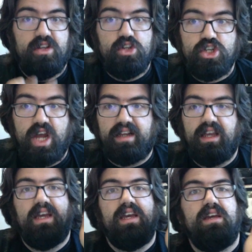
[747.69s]
Check.
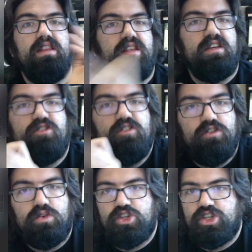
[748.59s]
This is
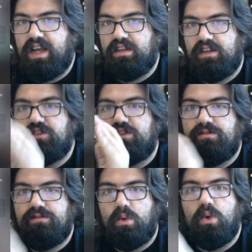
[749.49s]
your checklist
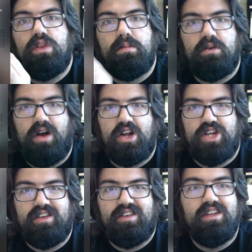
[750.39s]
for the
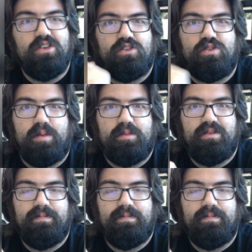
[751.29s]
project in your script.